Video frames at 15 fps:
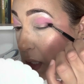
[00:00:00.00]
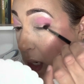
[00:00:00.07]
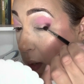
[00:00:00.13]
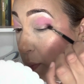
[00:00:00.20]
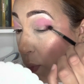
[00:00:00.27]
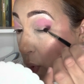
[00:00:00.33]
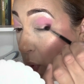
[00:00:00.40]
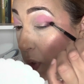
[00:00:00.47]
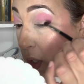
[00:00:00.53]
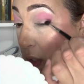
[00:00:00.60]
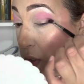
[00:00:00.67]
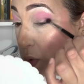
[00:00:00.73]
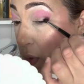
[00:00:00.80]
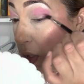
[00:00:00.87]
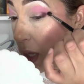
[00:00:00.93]
and more
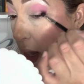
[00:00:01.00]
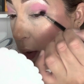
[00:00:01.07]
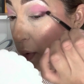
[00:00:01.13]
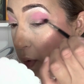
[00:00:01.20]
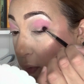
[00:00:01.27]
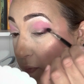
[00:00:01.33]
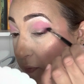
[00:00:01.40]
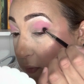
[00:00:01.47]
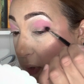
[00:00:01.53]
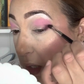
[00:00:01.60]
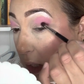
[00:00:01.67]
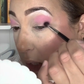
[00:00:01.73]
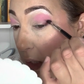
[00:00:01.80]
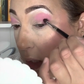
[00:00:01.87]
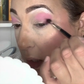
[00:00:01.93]
into the outer
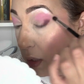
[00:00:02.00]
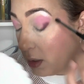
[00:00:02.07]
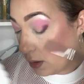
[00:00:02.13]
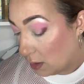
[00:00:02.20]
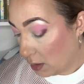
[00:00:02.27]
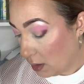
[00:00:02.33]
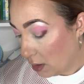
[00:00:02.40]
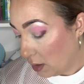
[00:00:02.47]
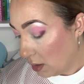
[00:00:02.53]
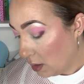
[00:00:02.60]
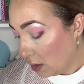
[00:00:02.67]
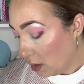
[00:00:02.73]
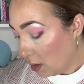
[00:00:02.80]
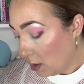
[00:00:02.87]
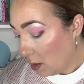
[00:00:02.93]
V.
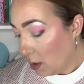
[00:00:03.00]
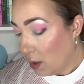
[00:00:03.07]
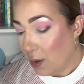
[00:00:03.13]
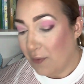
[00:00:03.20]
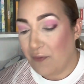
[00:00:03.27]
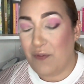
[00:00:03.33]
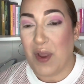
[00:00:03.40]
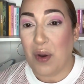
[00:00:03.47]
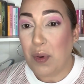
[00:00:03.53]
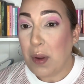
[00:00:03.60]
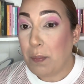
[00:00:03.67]
Very